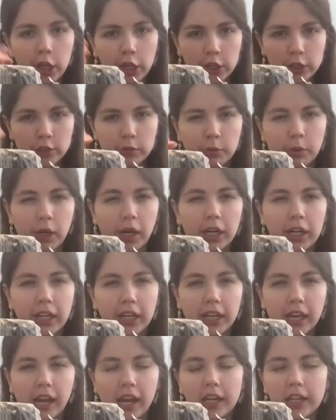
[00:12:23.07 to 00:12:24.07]
So we're going
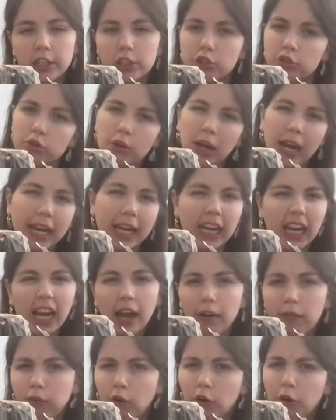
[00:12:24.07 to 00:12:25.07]
to kind of try and
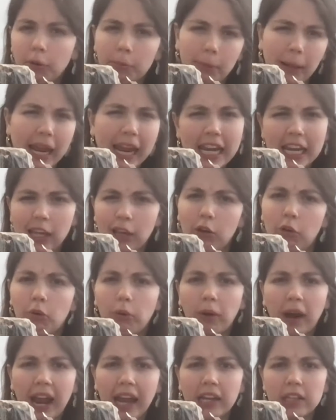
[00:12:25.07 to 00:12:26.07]
cover up any
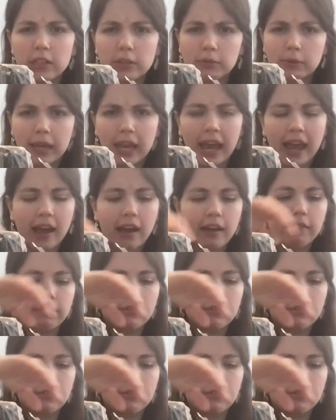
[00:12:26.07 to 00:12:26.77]
cracks we have